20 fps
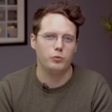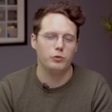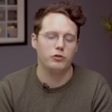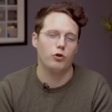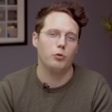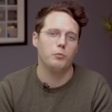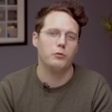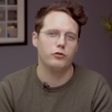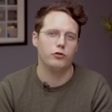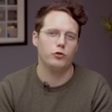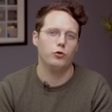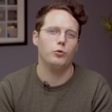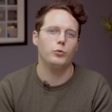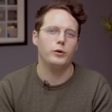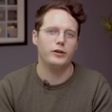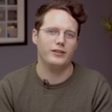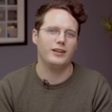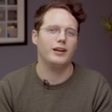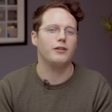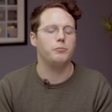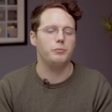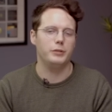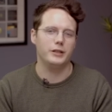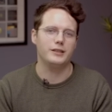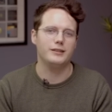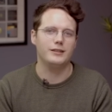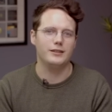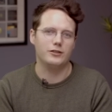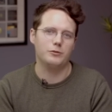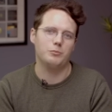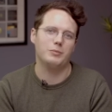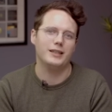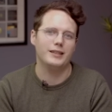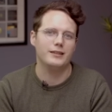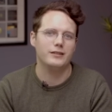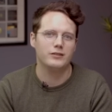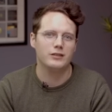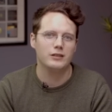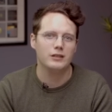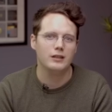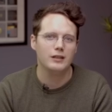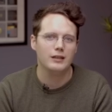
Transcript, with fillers: which almost always have big displays.